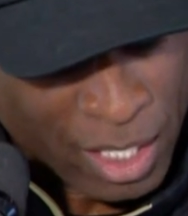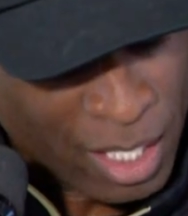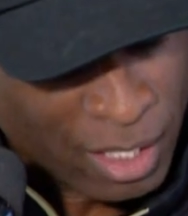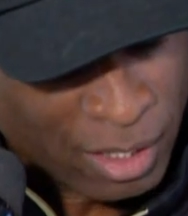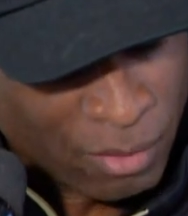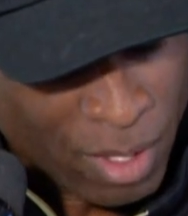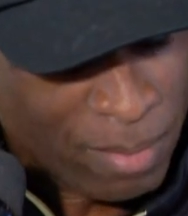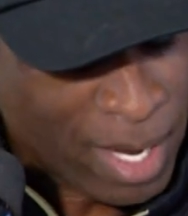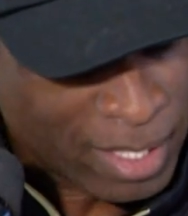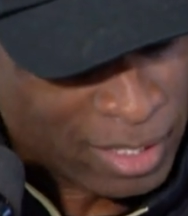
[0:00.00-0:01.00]
in uh, way
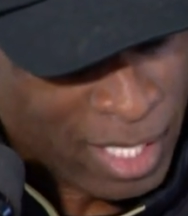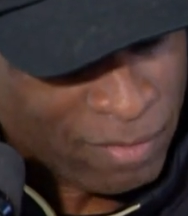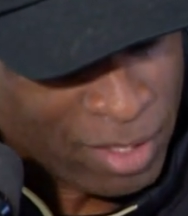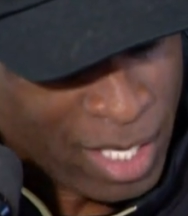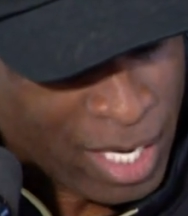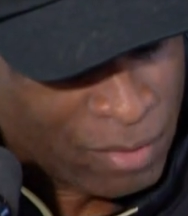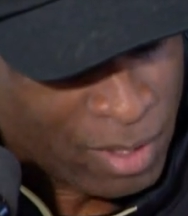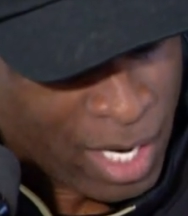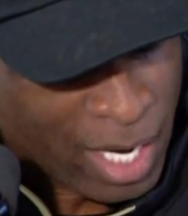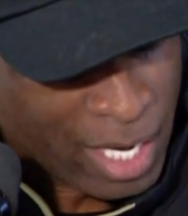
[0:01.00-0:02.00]
back in 78
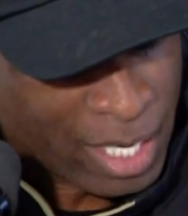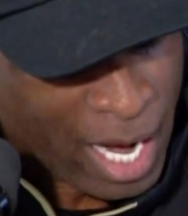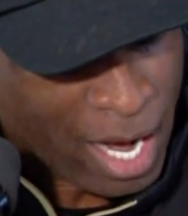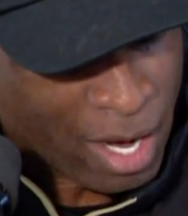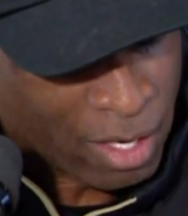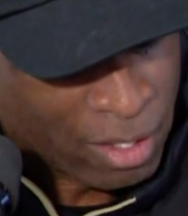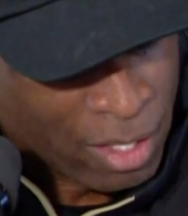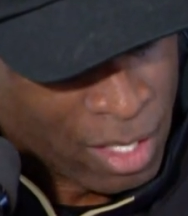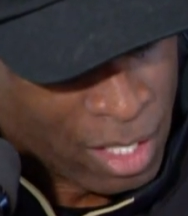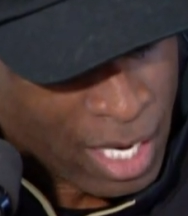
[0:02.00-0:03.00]
when I had hair,
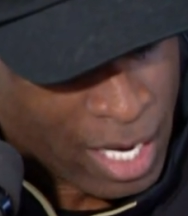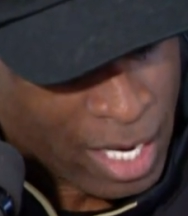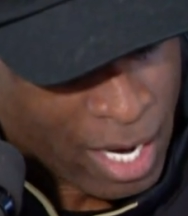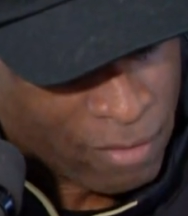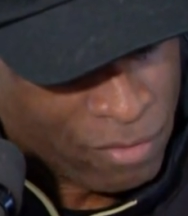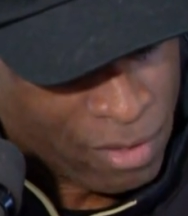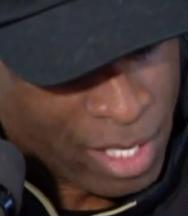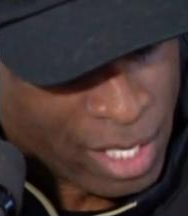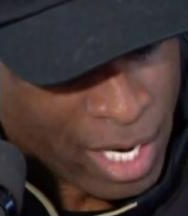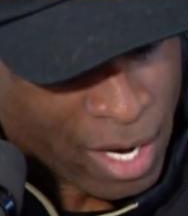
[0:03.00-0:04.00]
a lot of hair, full
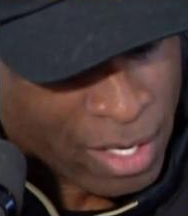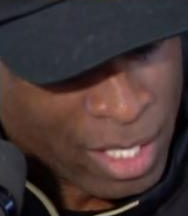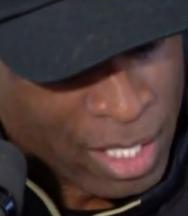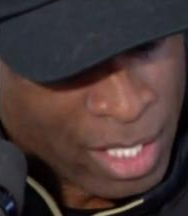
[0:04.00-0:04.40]
head of hair.